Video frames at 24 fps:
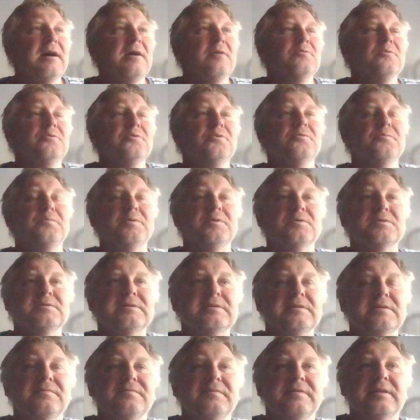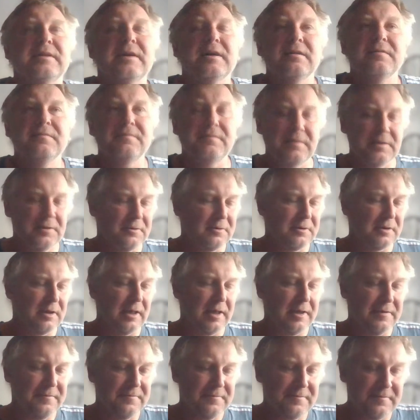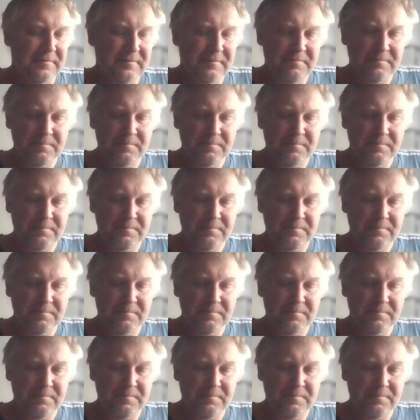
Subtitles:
How do you proceed with health in your life?